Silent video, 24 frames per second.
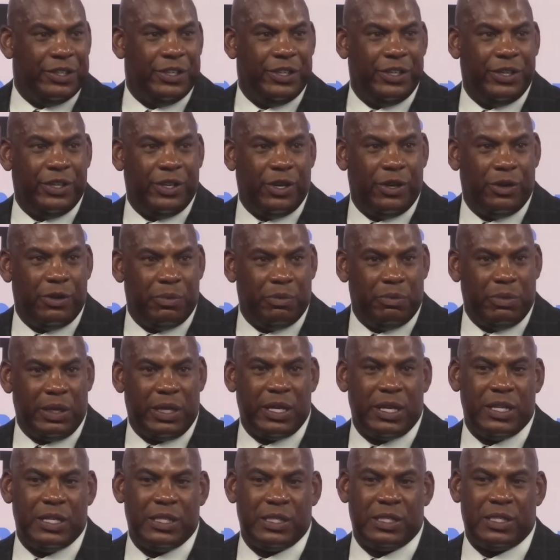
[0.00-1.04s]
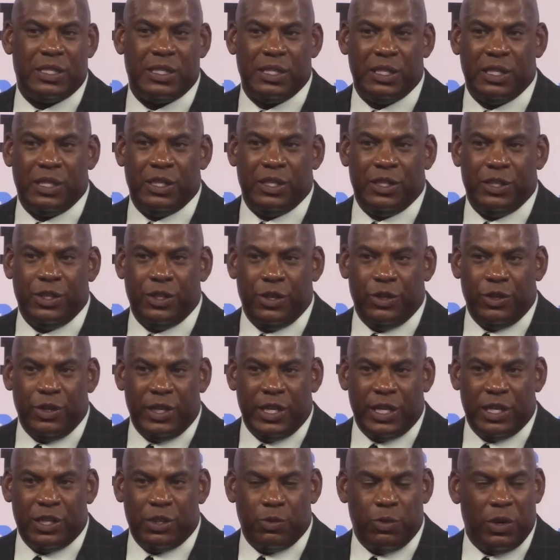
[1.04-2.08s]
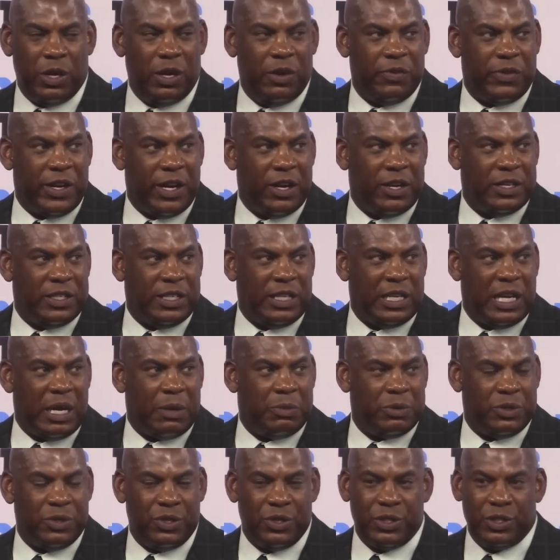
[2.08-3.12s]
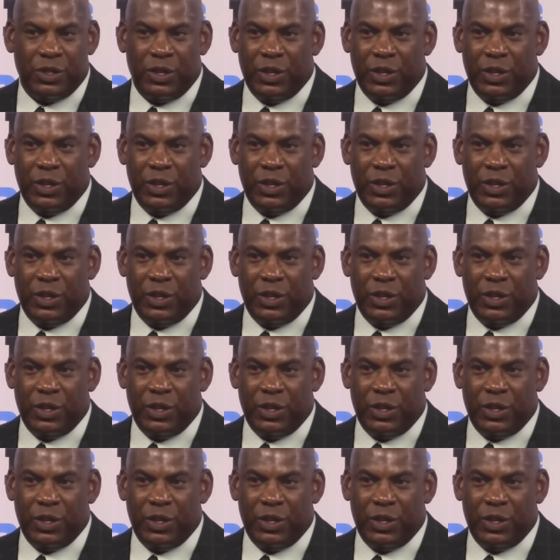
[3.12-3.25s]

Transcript: you know, because, you know, you get 12 guaranteed opportunities.